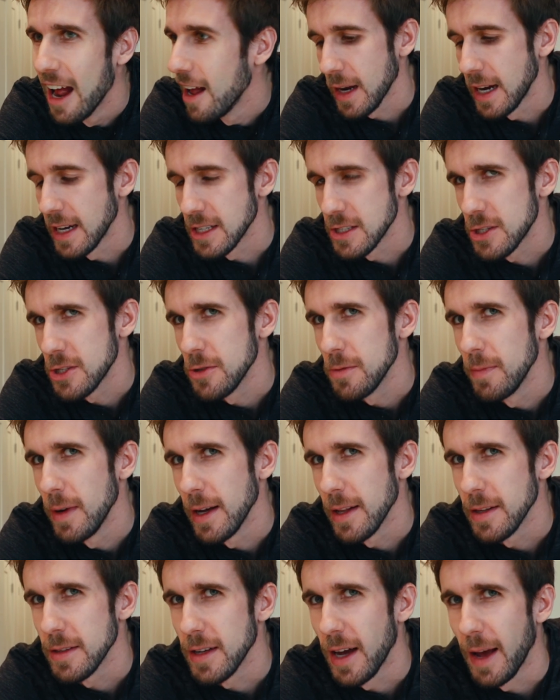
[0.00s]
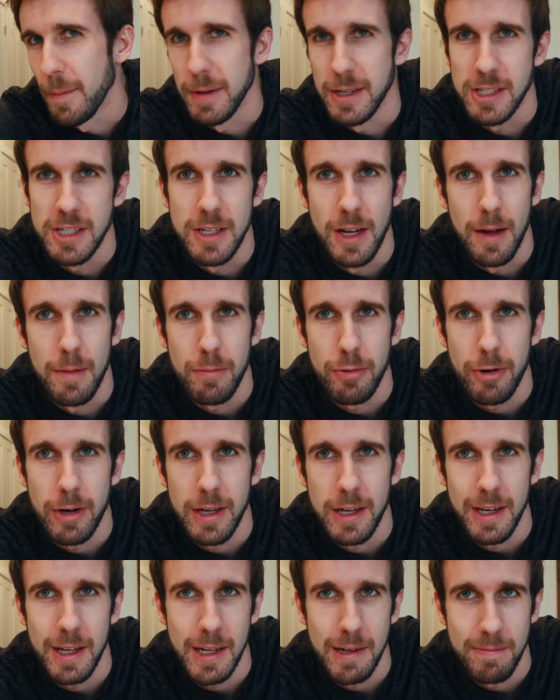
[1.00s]
I assume by the time it's done
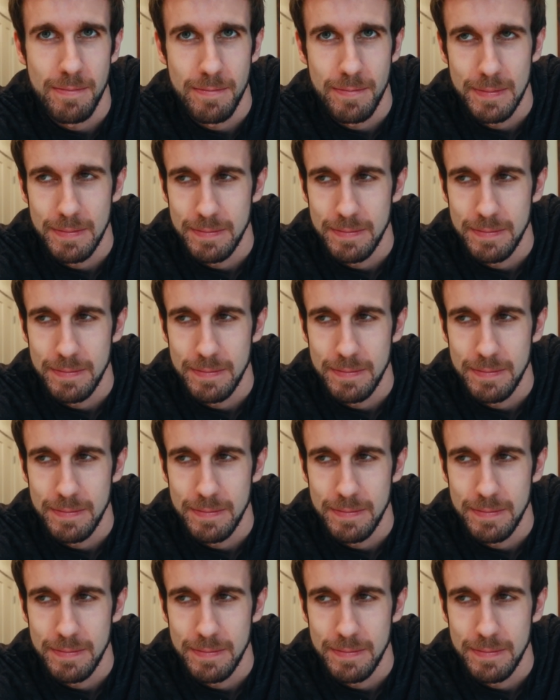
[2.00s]
preheating,